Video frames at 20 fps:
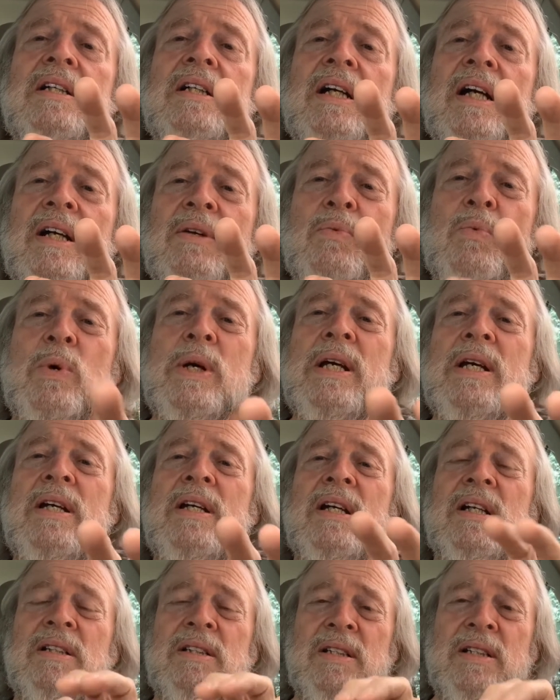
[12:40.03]
and we
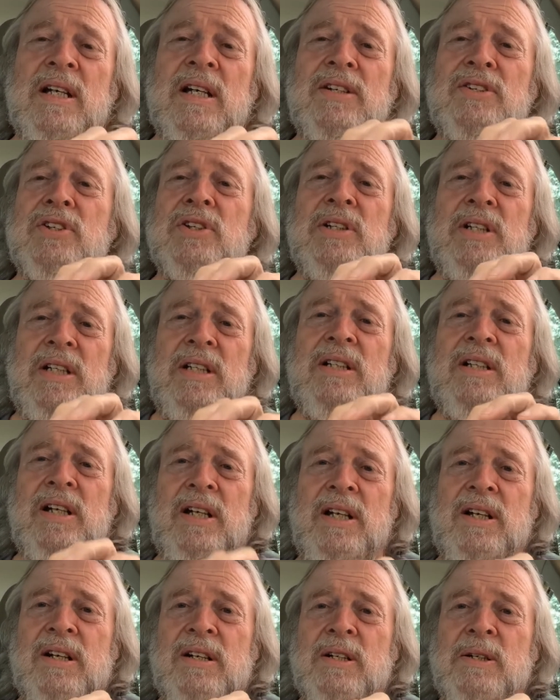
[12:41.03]
as a nation need to
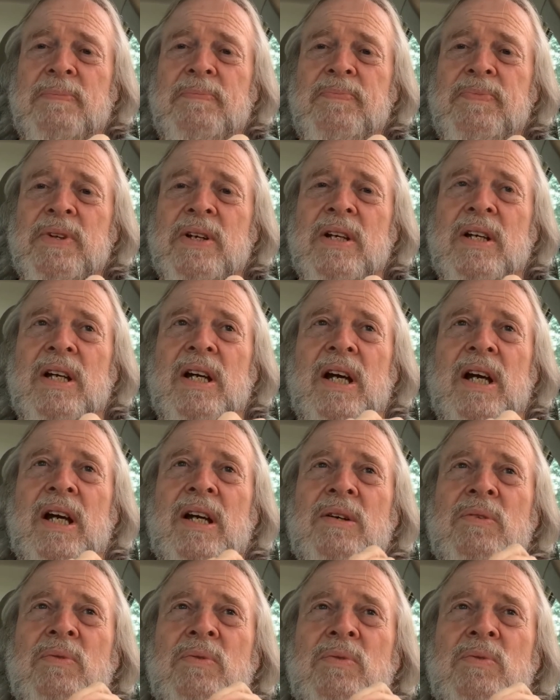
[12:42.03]
hear,
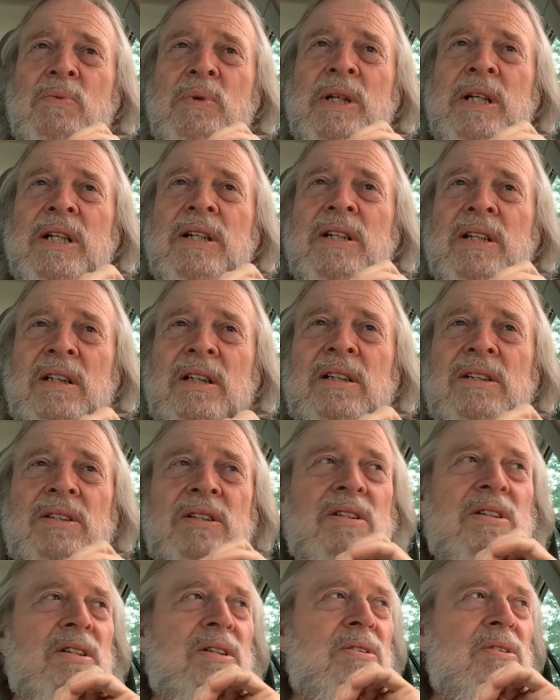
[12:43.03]
and we need to
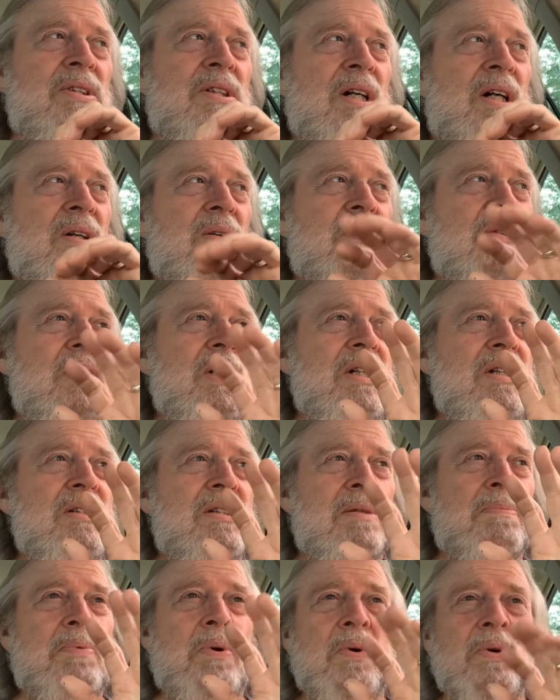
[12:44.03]
listen to. So
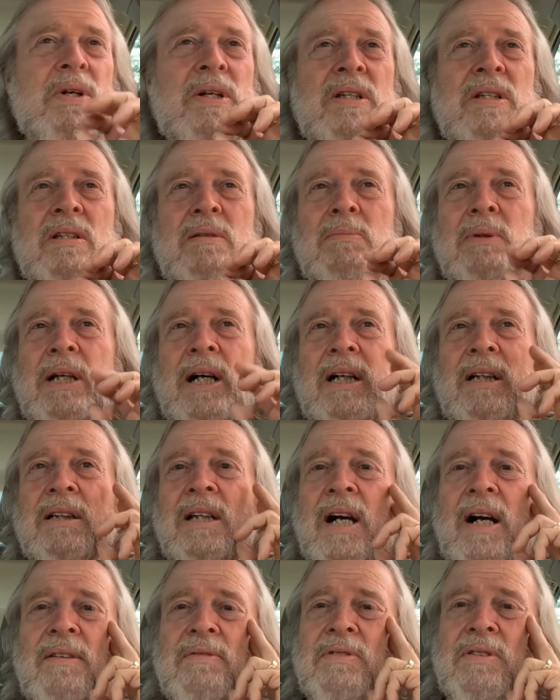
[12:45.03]
supporting the Black
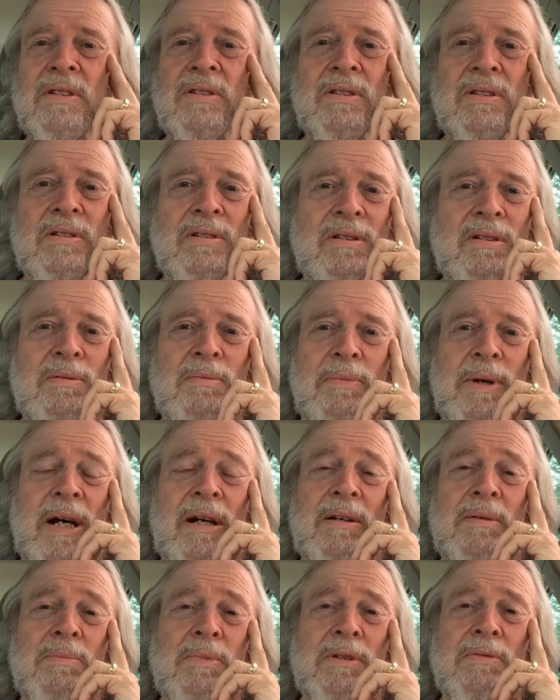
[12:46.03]
Lives
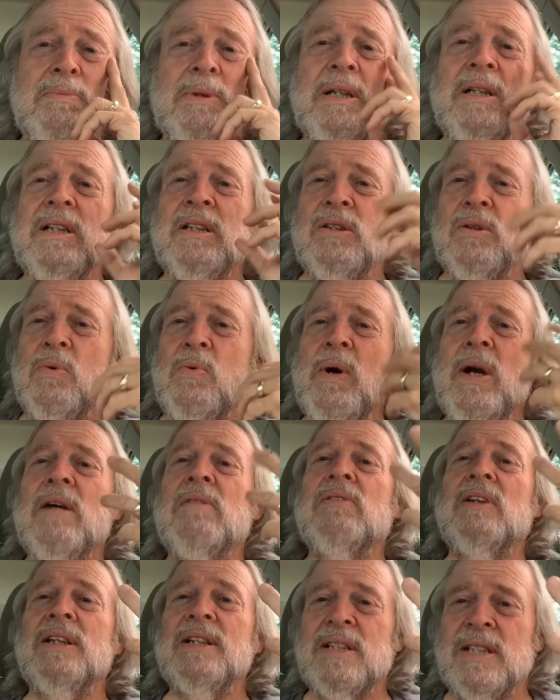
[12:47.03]
Matter movement is a way of
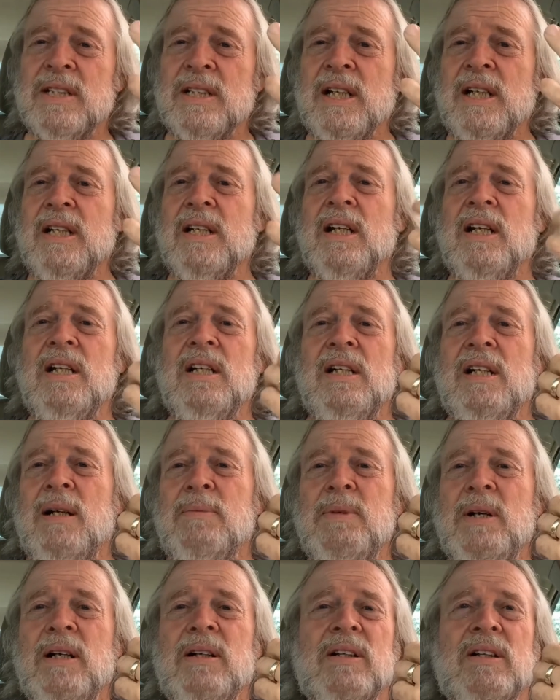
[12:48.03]
listening. I'm
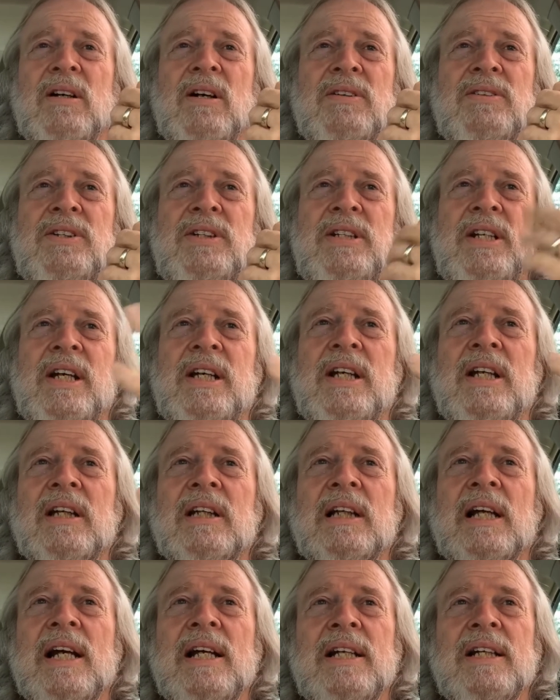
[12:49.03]
not going to
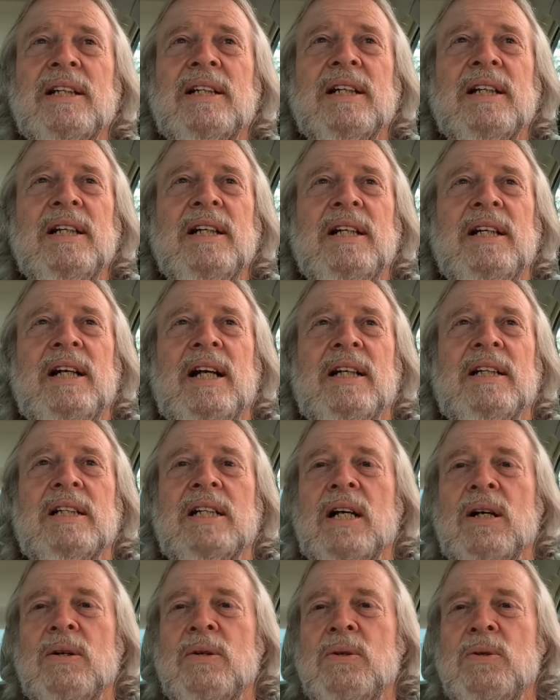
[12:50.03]
articulate it and
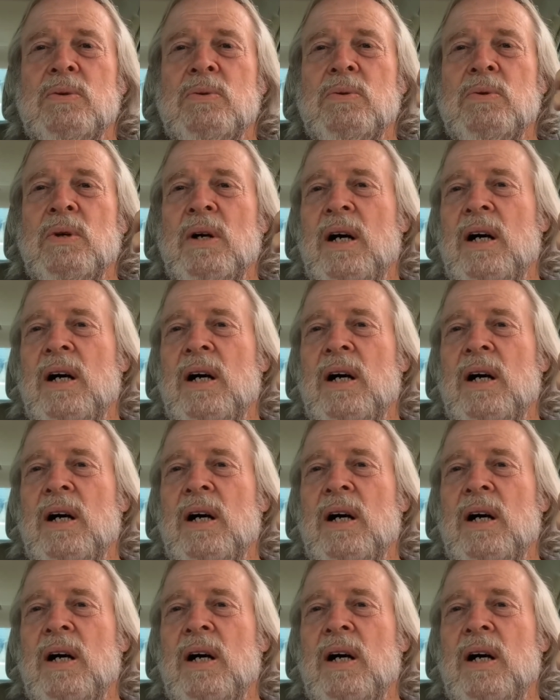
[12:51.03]
go